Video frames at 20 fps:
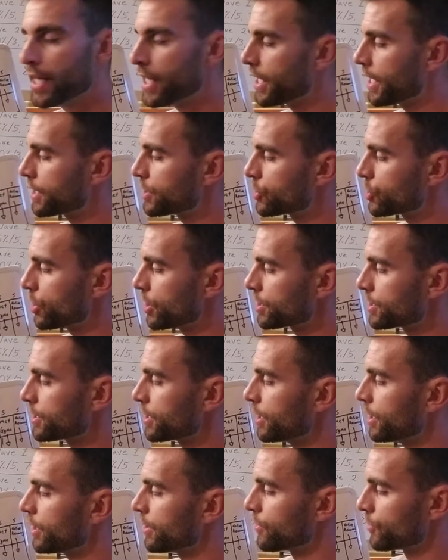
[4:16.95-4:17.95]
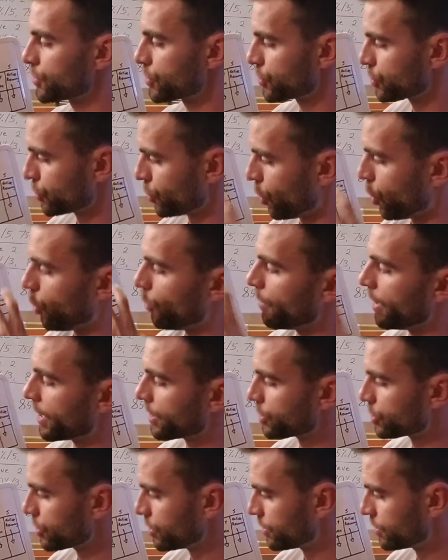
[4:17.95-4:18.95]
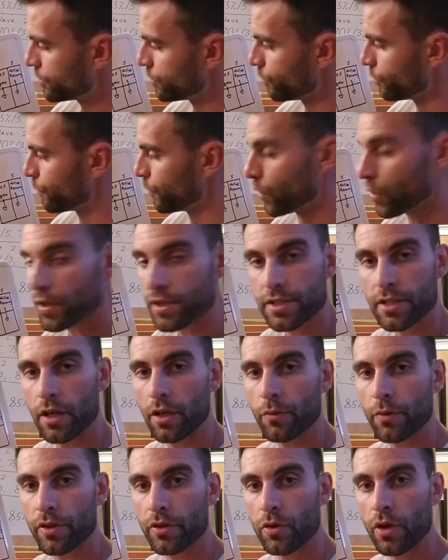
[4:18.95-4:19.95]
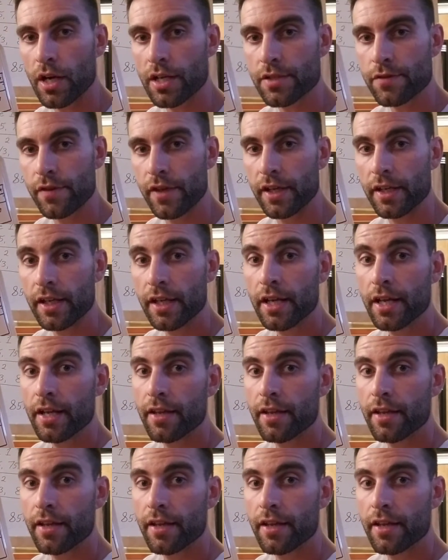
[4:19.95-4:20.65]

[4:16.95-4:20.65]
It's just there's so much to focus on with CrossFit